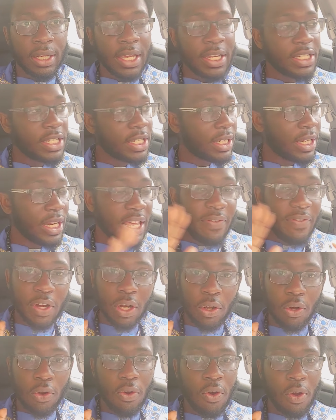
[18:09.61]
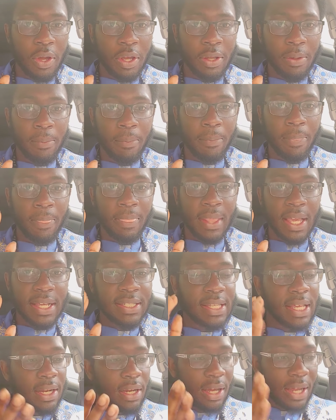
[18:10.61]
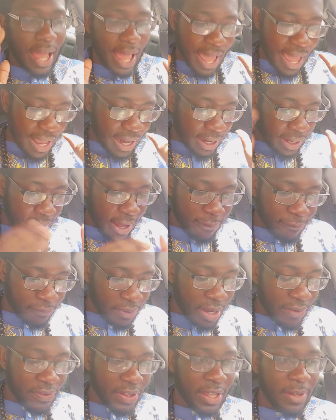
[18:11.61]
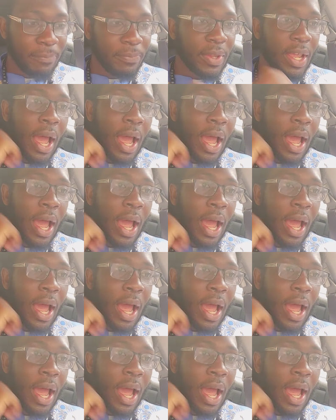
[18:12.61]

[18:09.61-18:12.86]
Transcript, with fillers: They just leaving the Lord. They say, look, I had enough of it.